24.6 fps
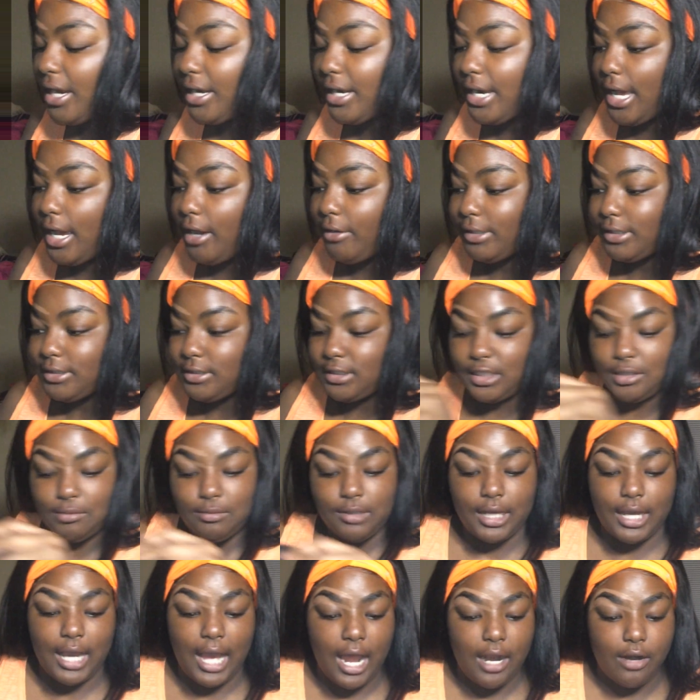right now it
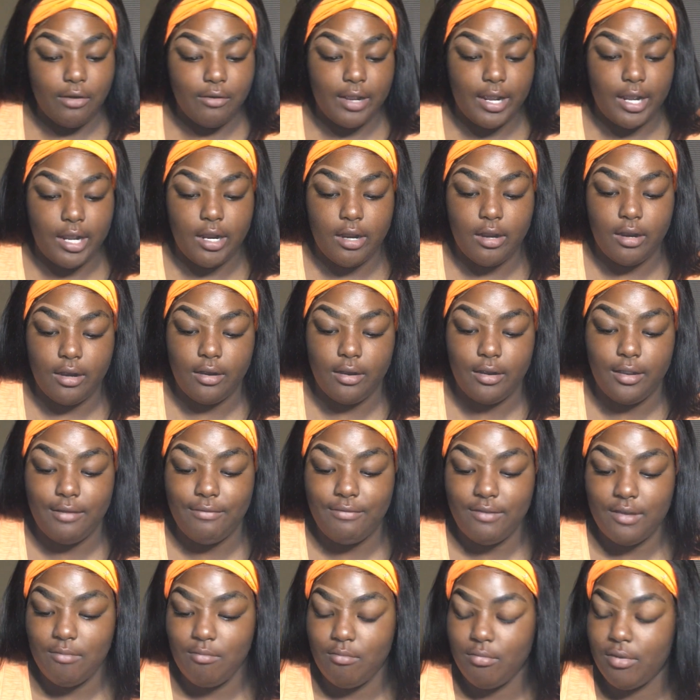seems like I don't care
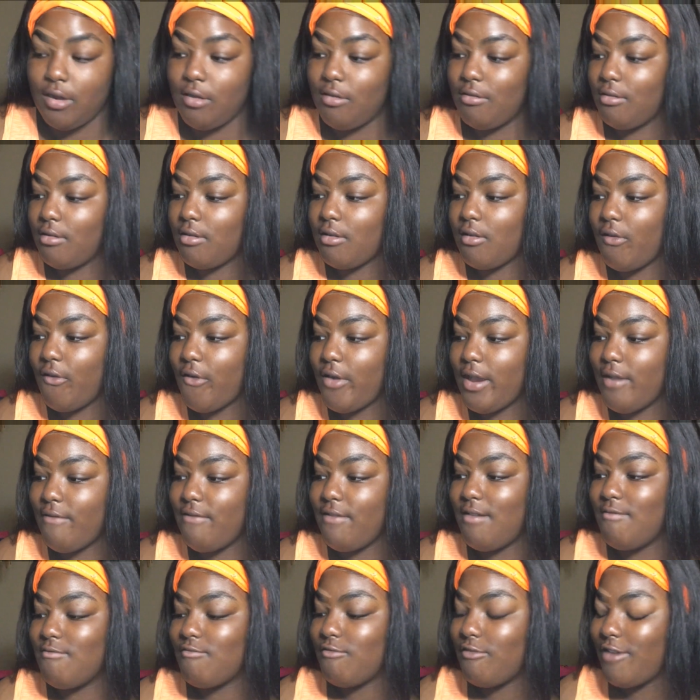if I'm broke or
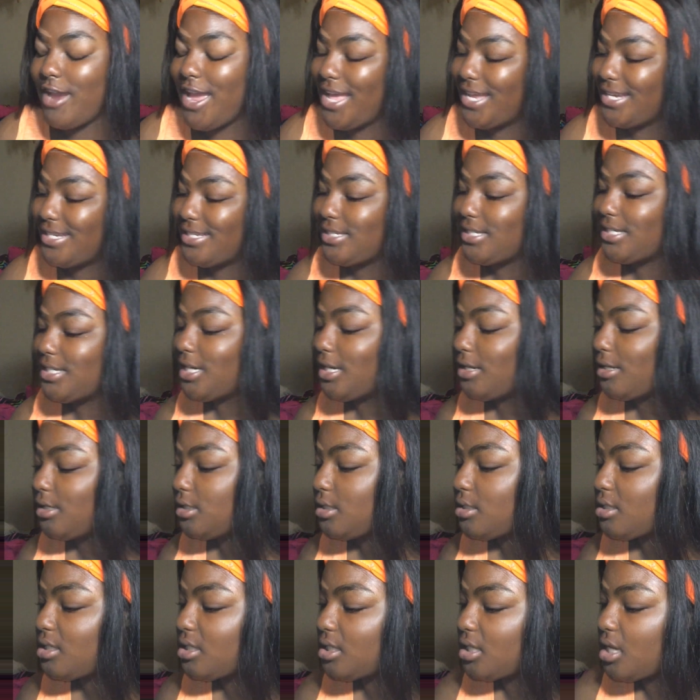if I'm rich.
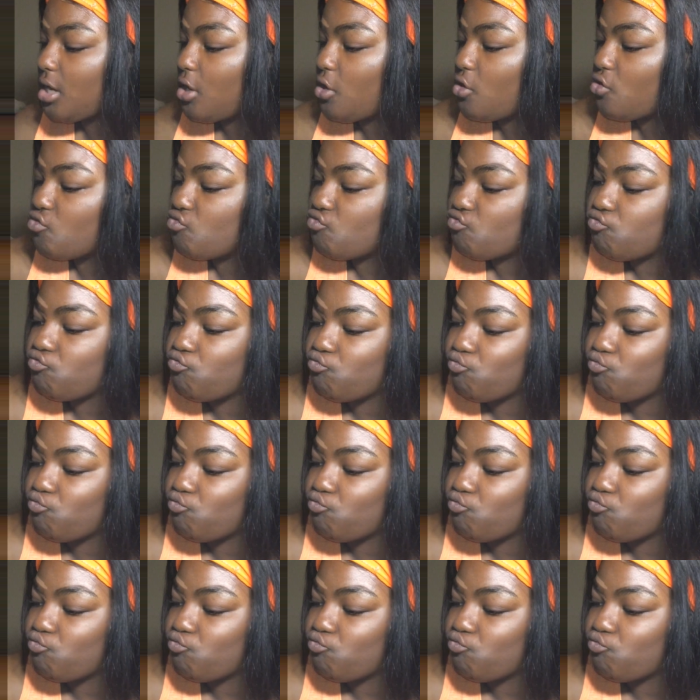So